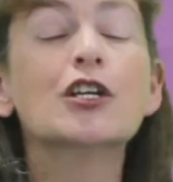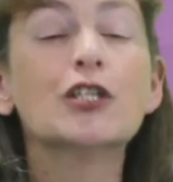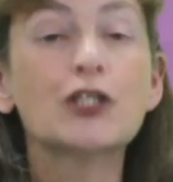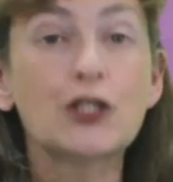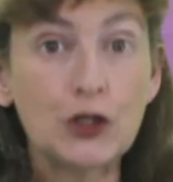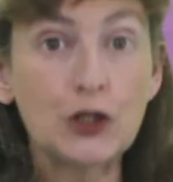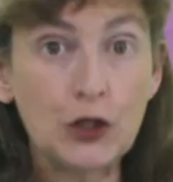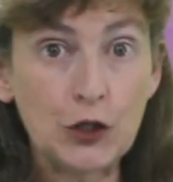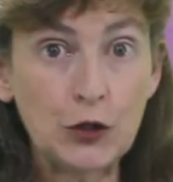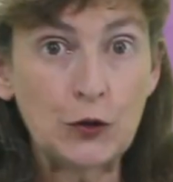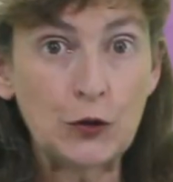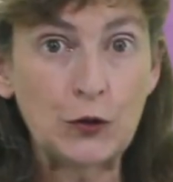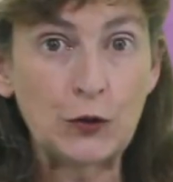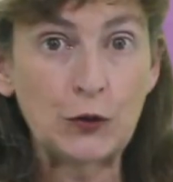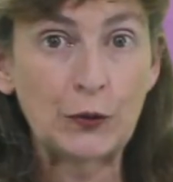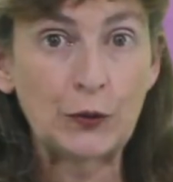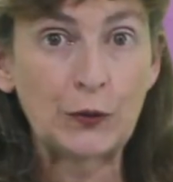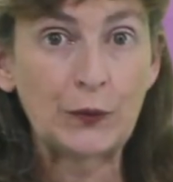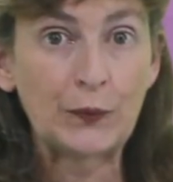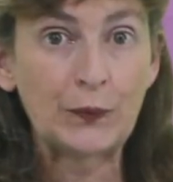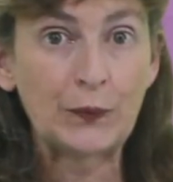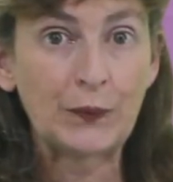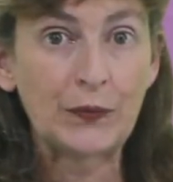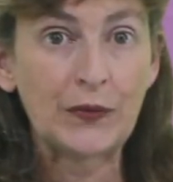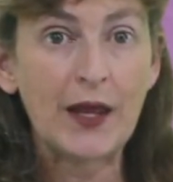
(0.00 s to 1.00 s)
2.
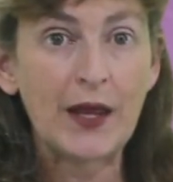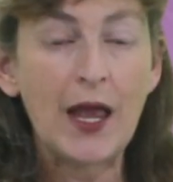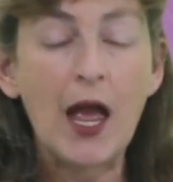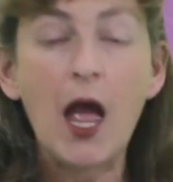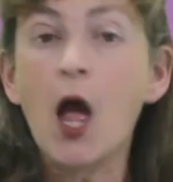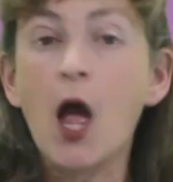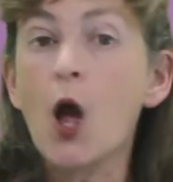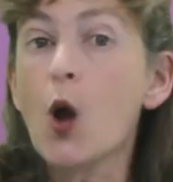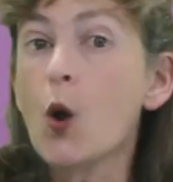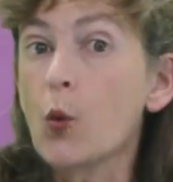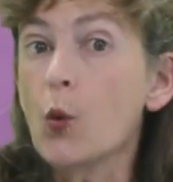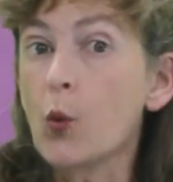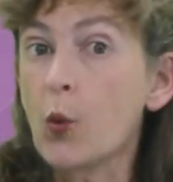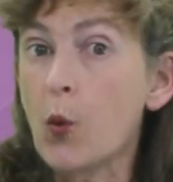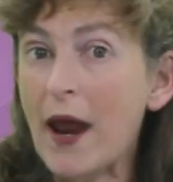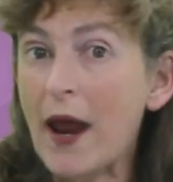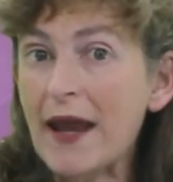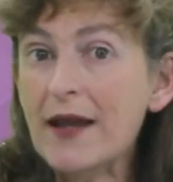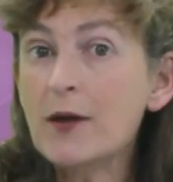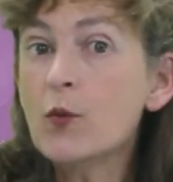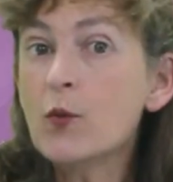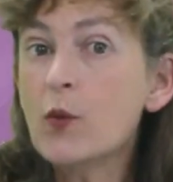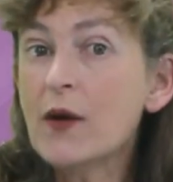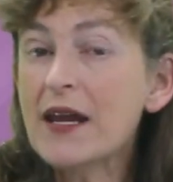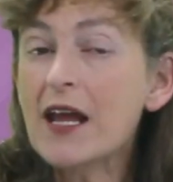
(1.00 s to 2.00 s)

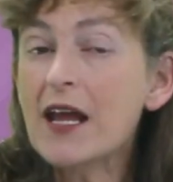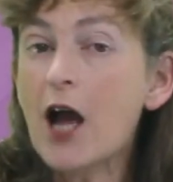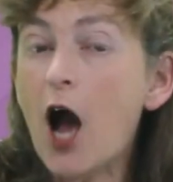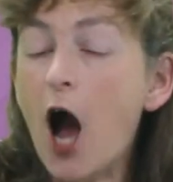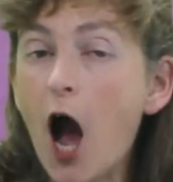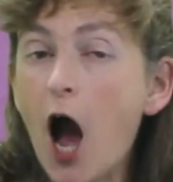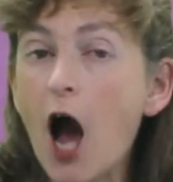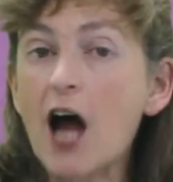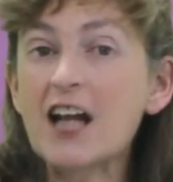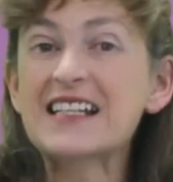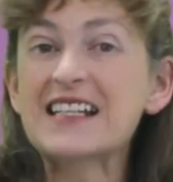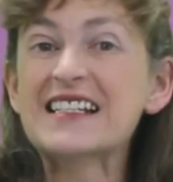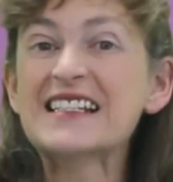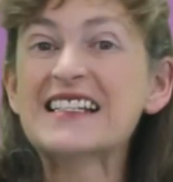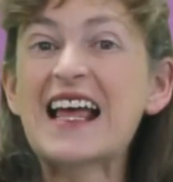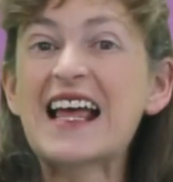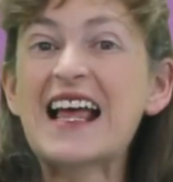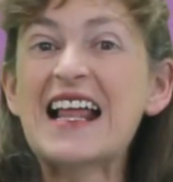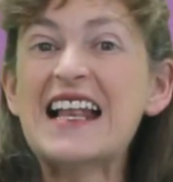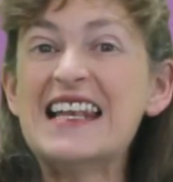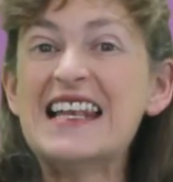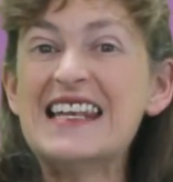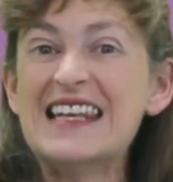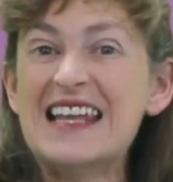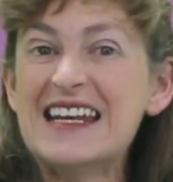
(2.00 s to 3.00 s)
When we answer
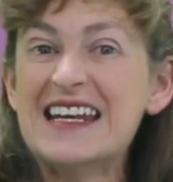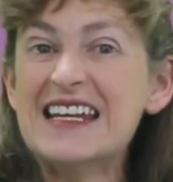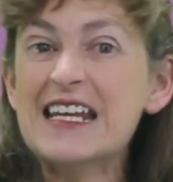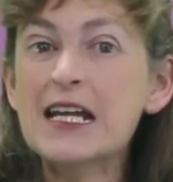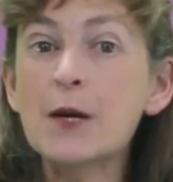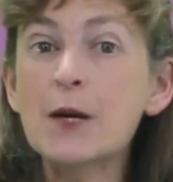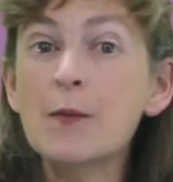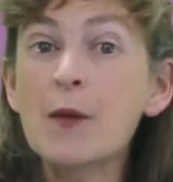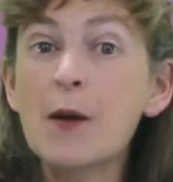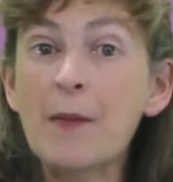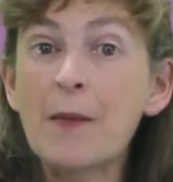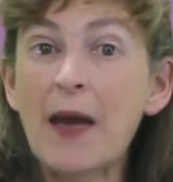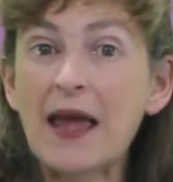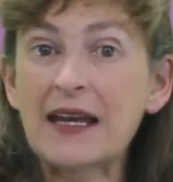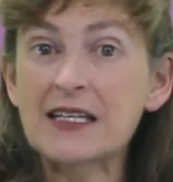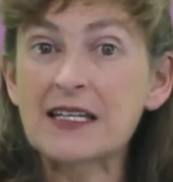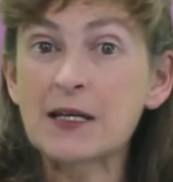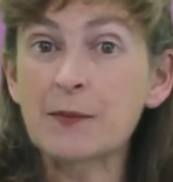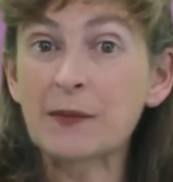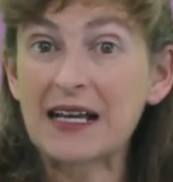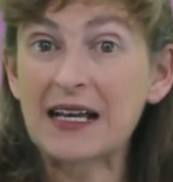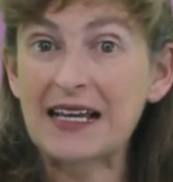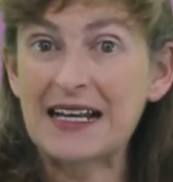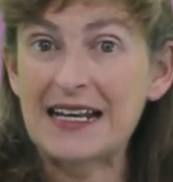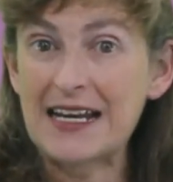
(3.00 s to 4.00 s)
linear
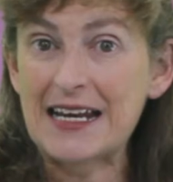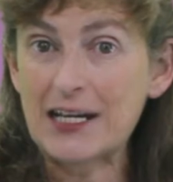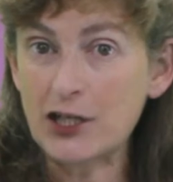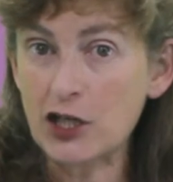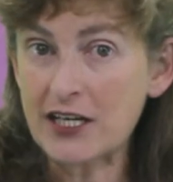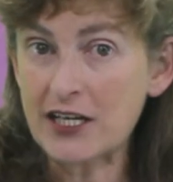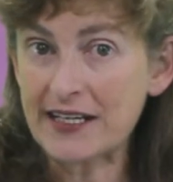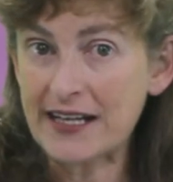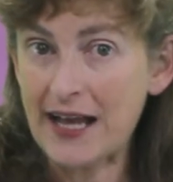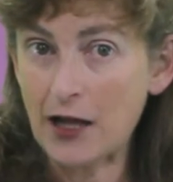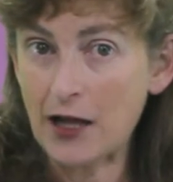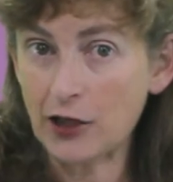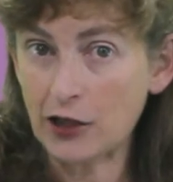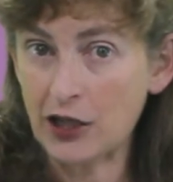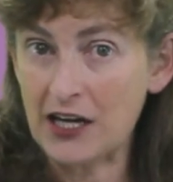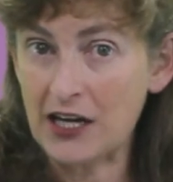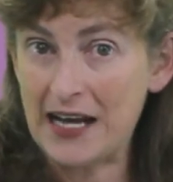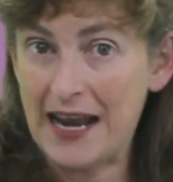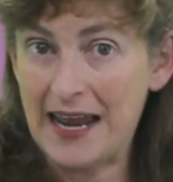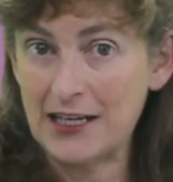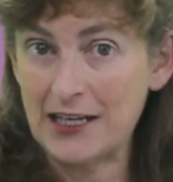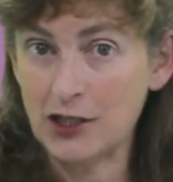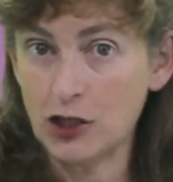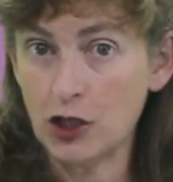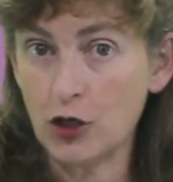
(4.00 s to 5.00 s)
momentum collision
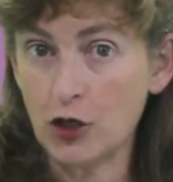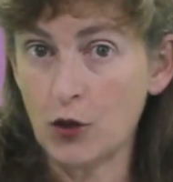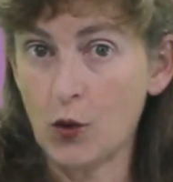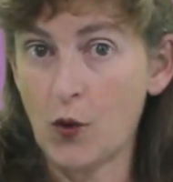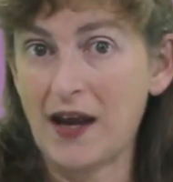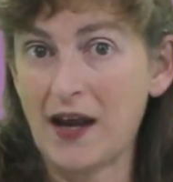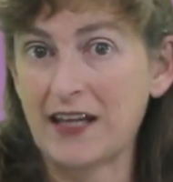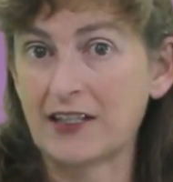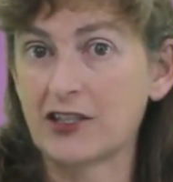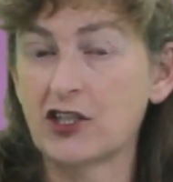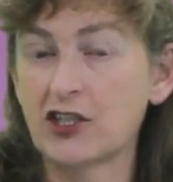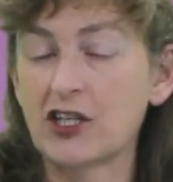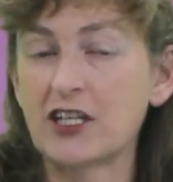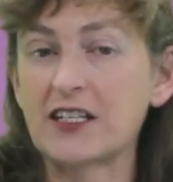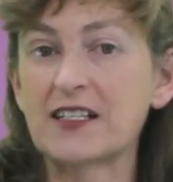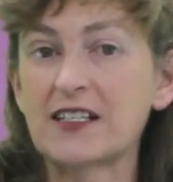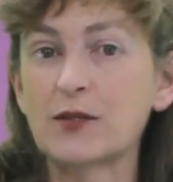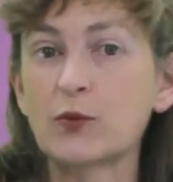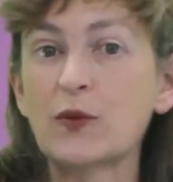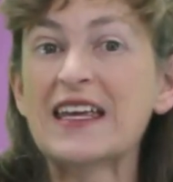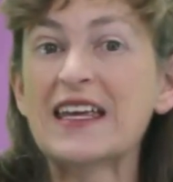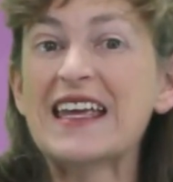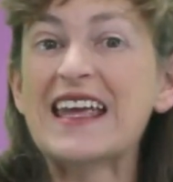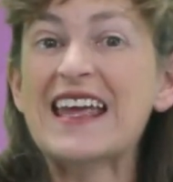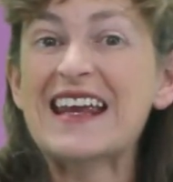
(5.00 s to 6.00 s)
calculation questions,
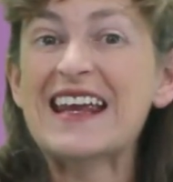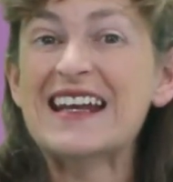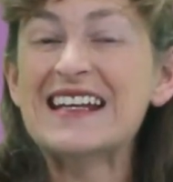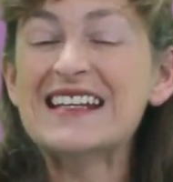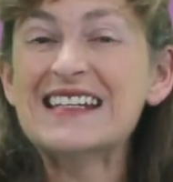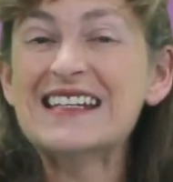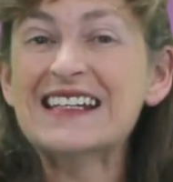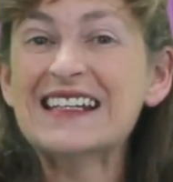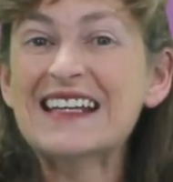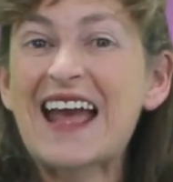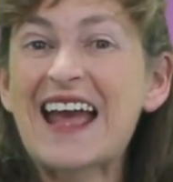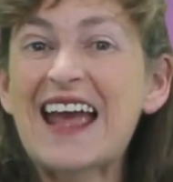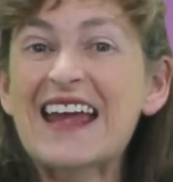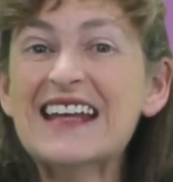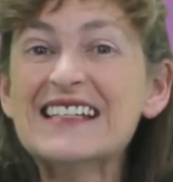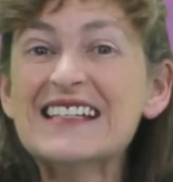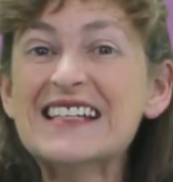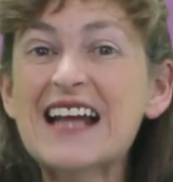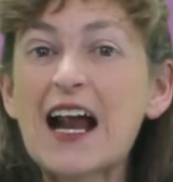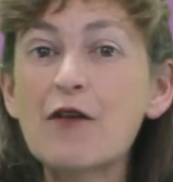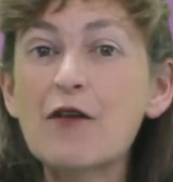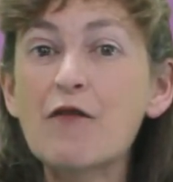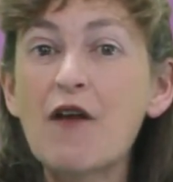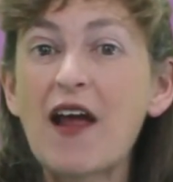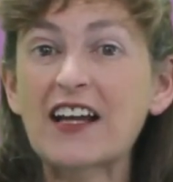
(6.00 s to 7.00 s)
we indicate
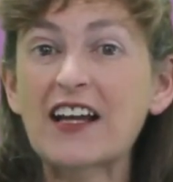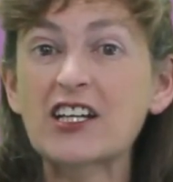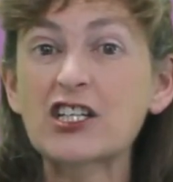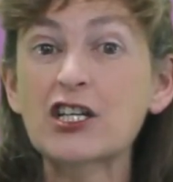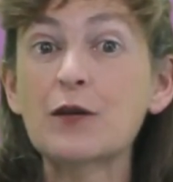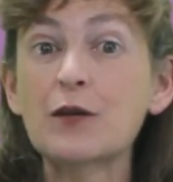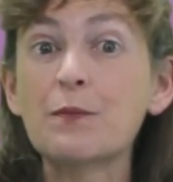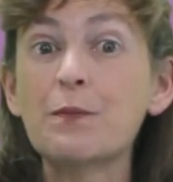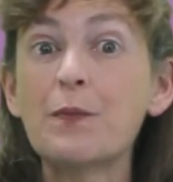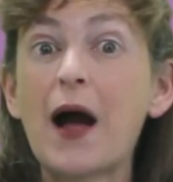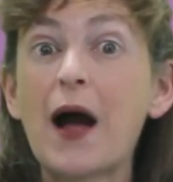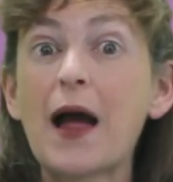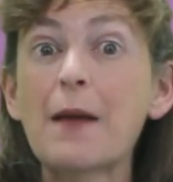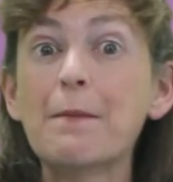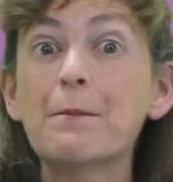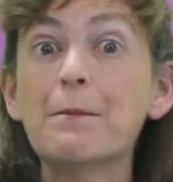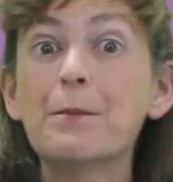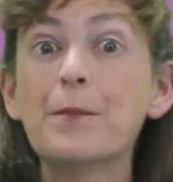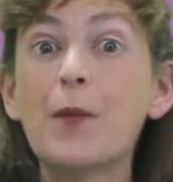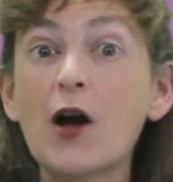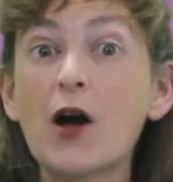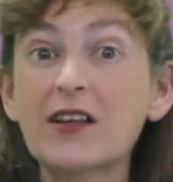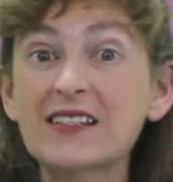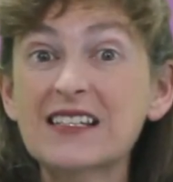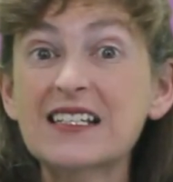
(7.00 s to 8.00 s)
direction by
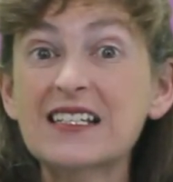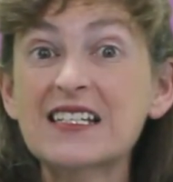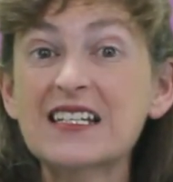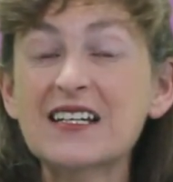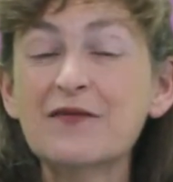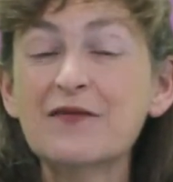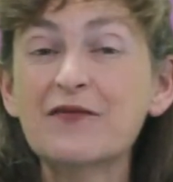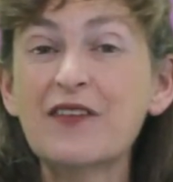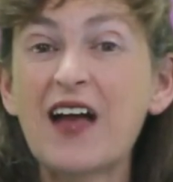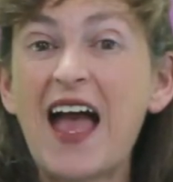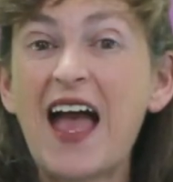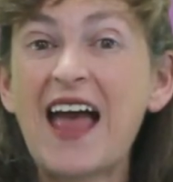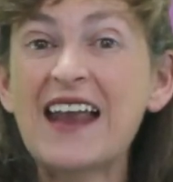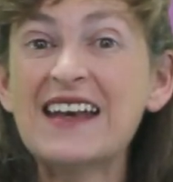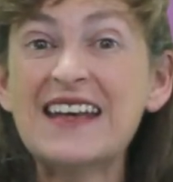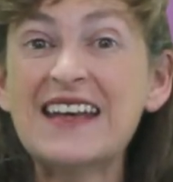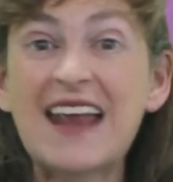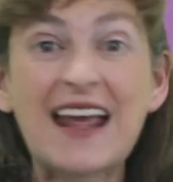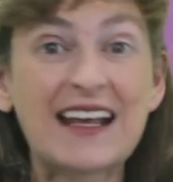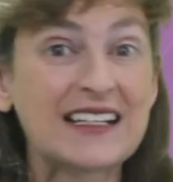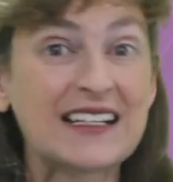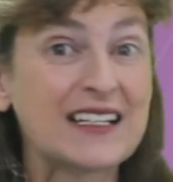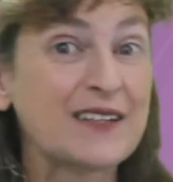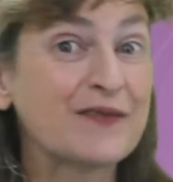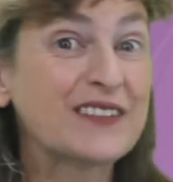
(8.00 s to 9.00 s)
positive and
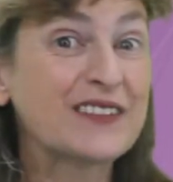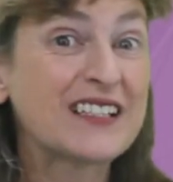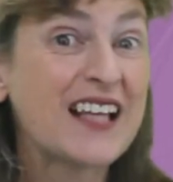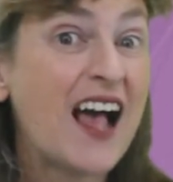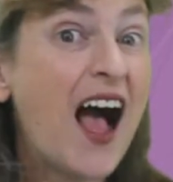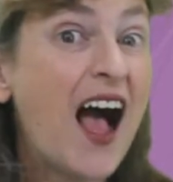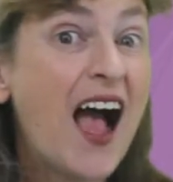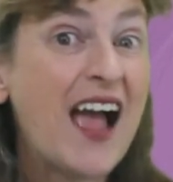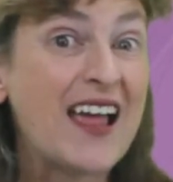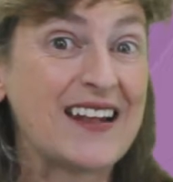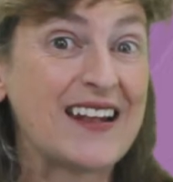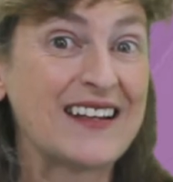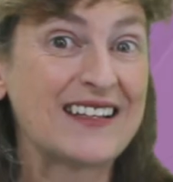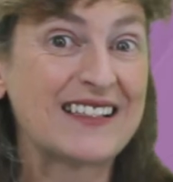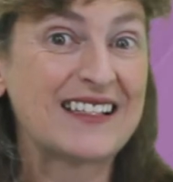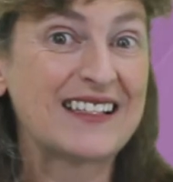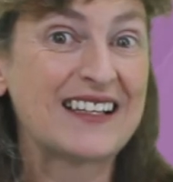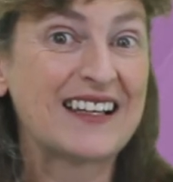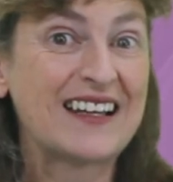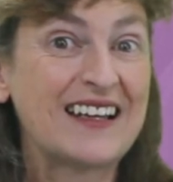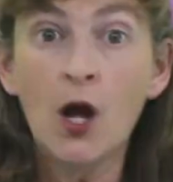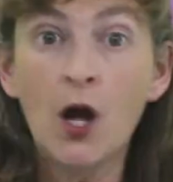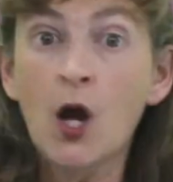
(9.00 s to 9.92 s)
negative signs.